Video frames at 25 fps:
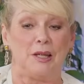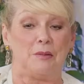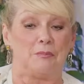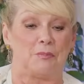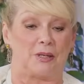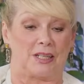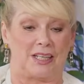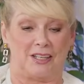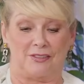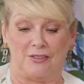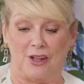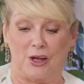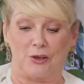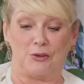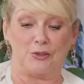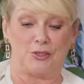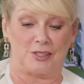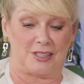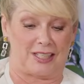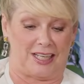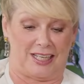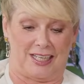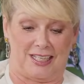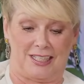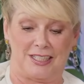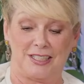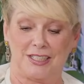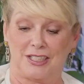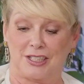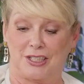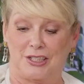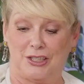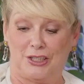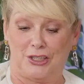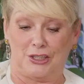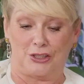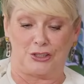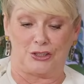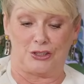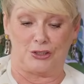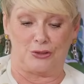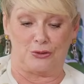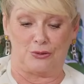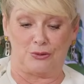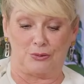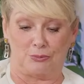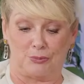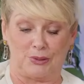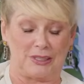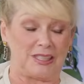But in those days,
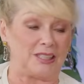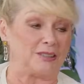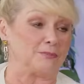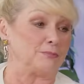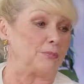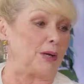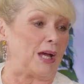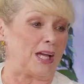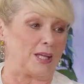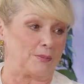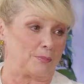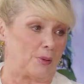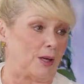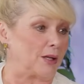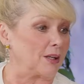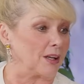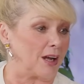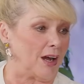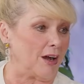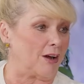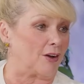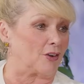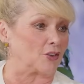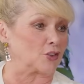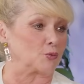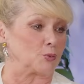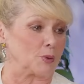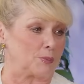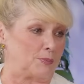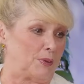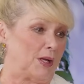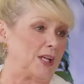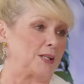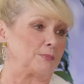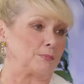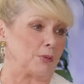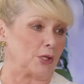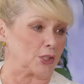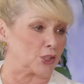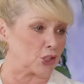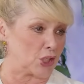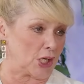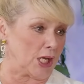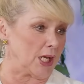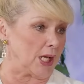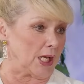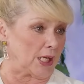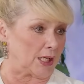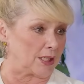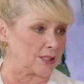you we didn't pay by cards, we paid by
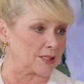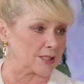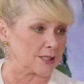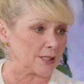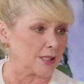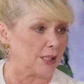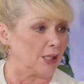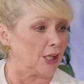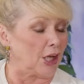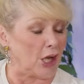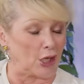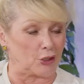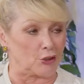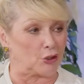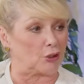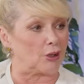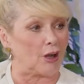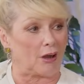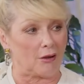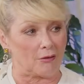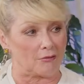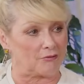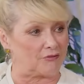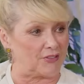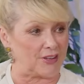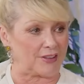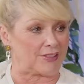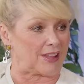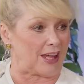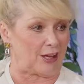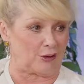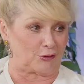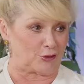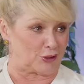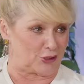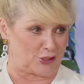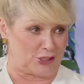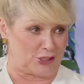checks, and you can't fit that on a